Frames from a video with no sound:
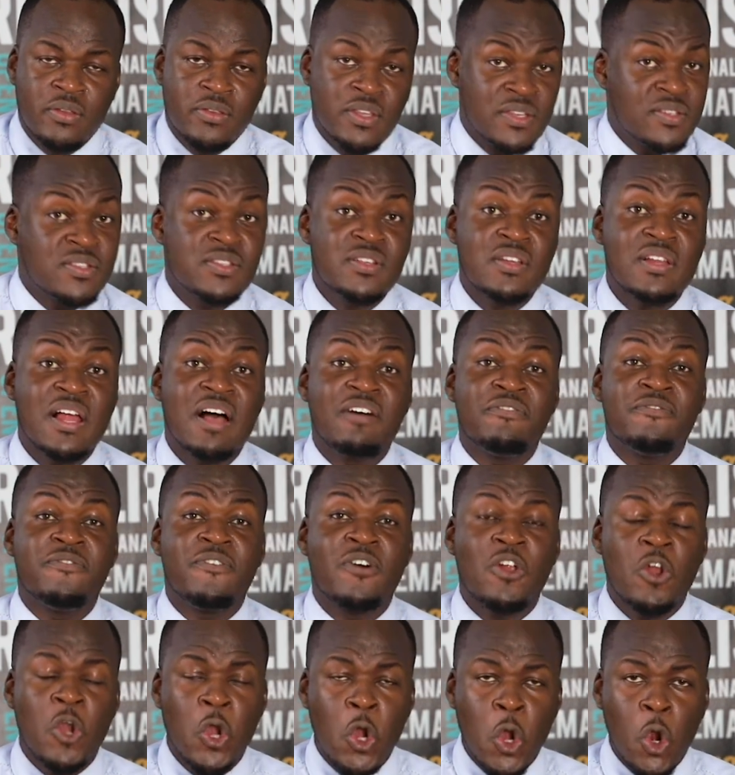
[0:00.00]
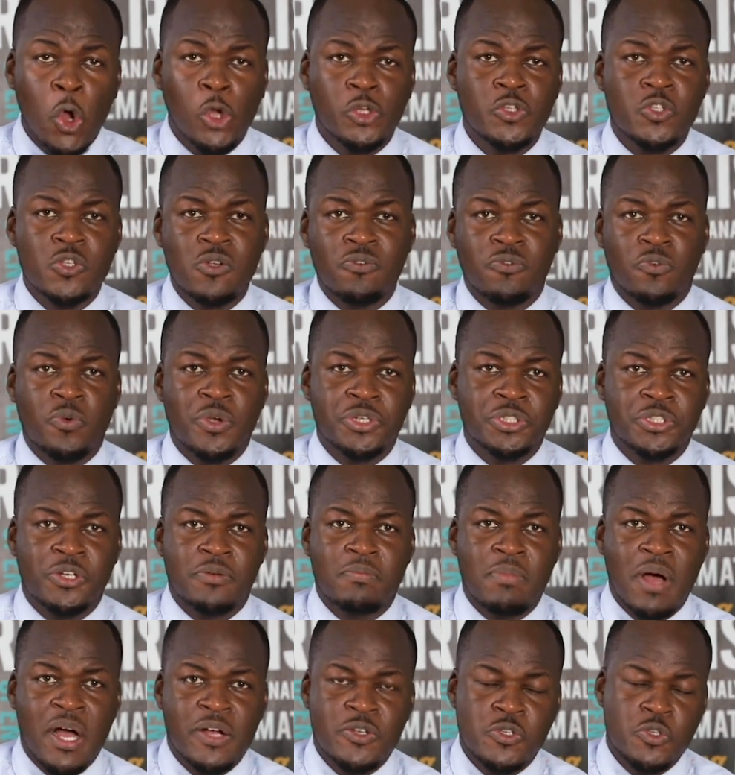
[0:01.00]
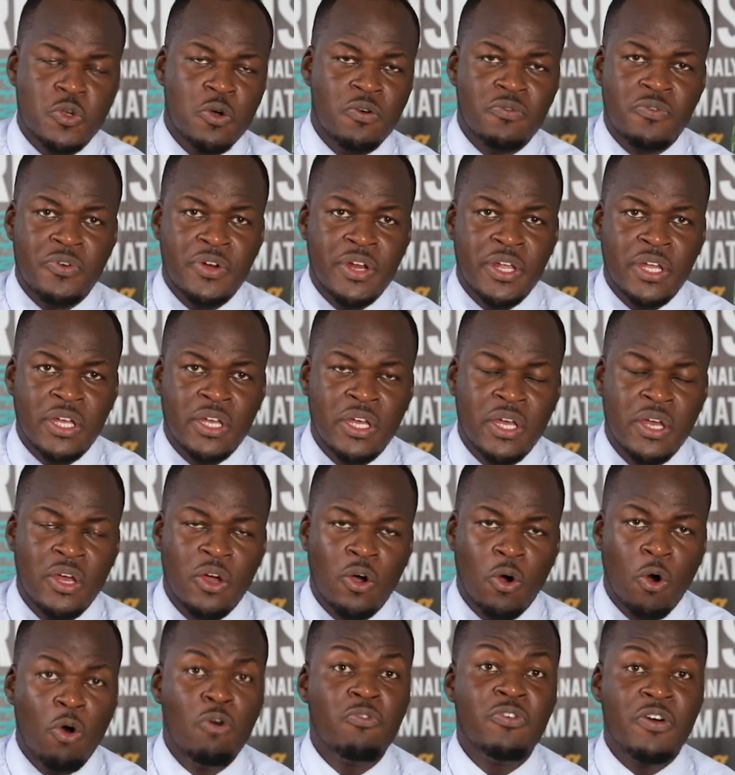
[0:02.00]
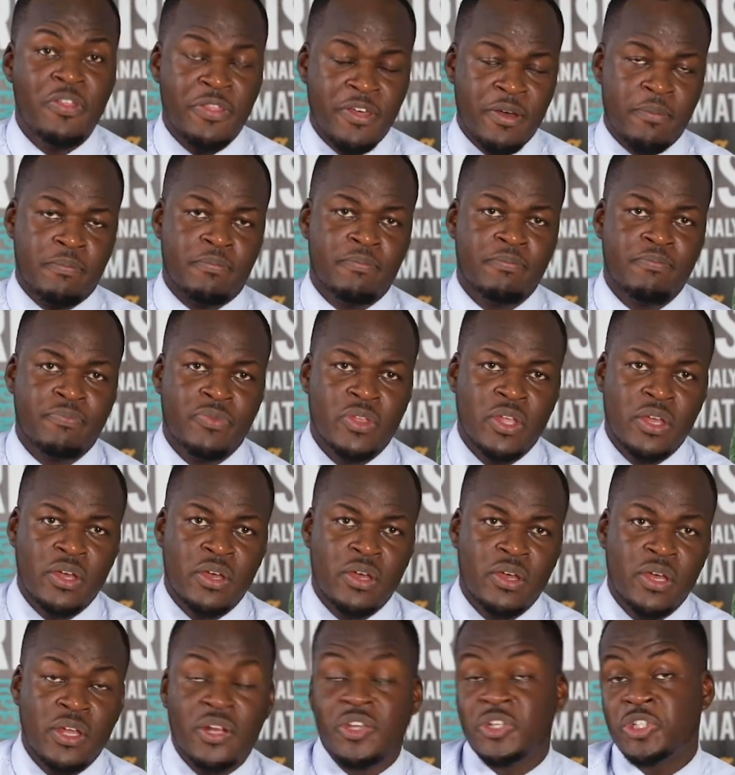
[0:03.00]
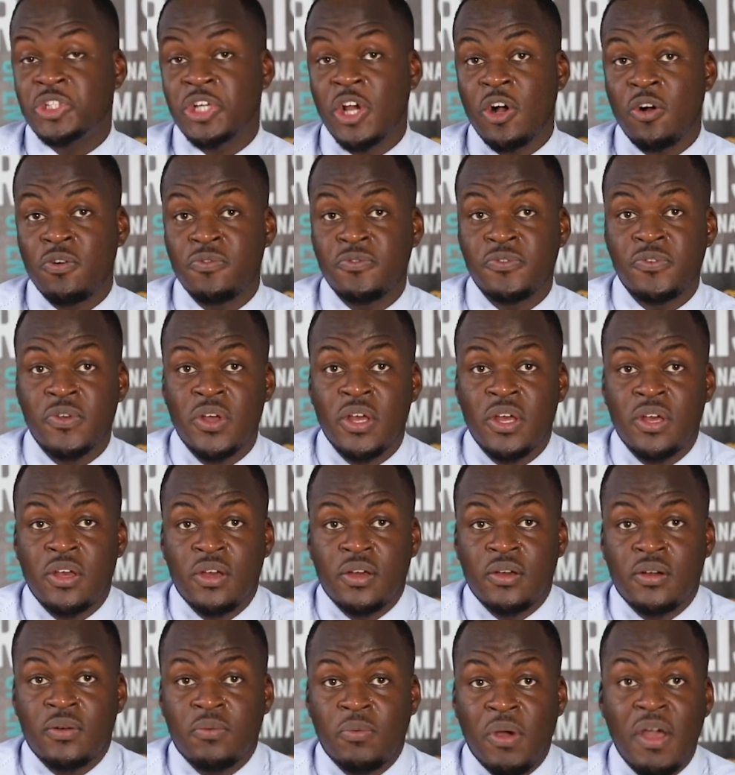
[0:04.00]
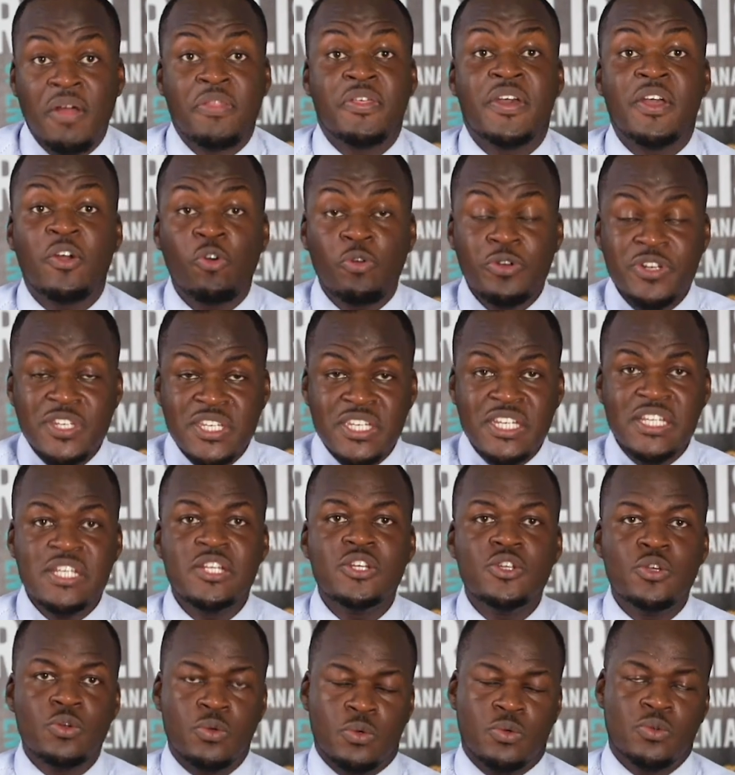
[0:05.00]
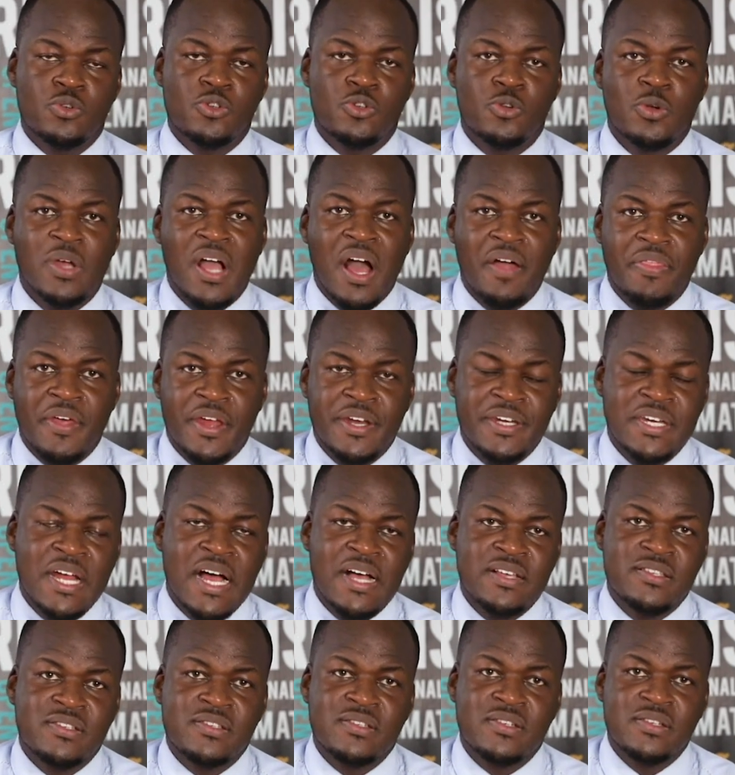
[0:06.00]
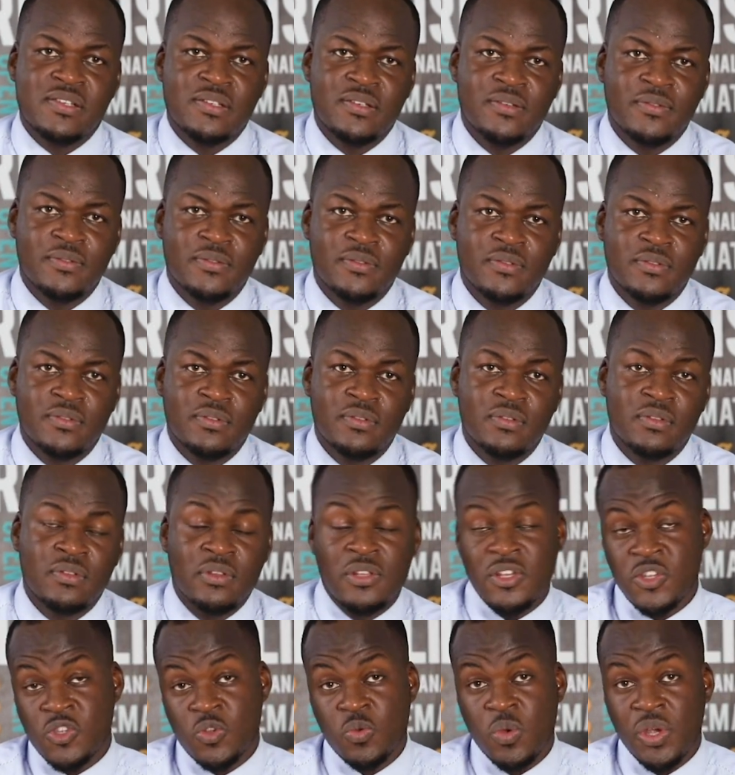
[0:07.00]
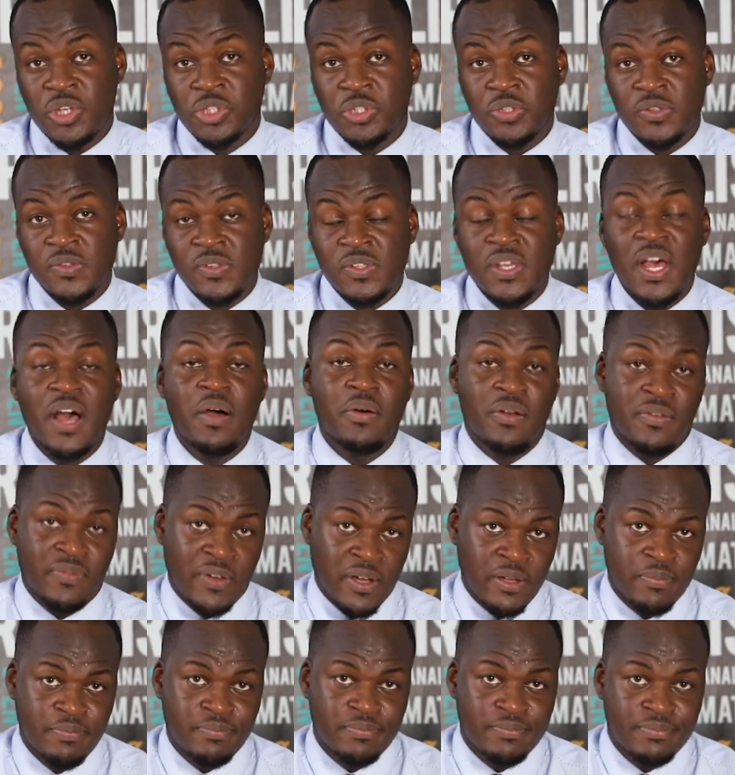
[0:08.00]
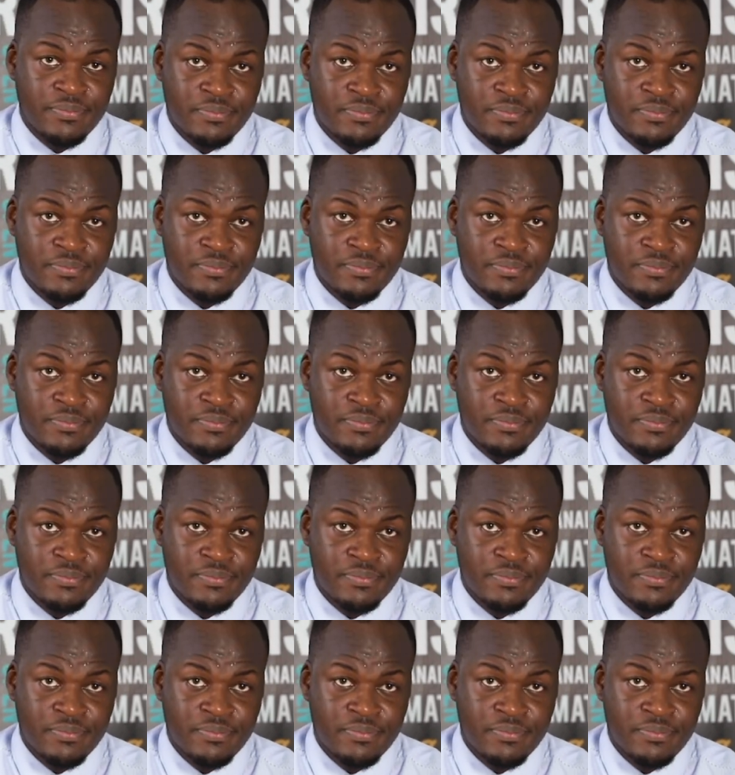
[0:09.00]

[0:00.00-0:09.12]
They still have lots of question marks hovering over them in a shelf where they continue to gather dust. These questions, however,